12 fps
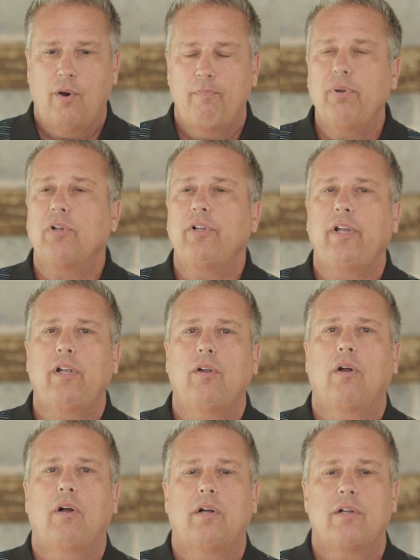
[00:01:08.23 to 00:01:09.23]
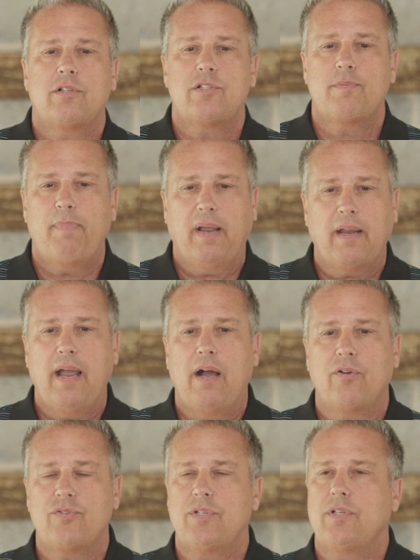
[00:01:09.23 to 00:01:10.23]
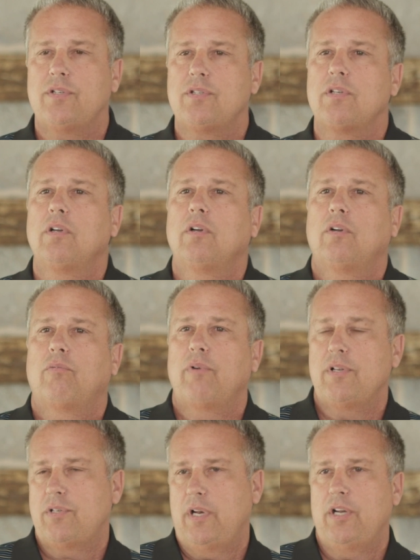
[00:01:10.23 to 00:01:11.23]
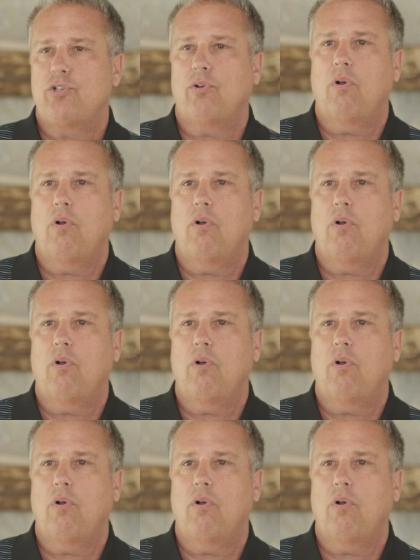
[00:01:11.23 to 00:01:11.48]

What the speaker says: building spec houses, residential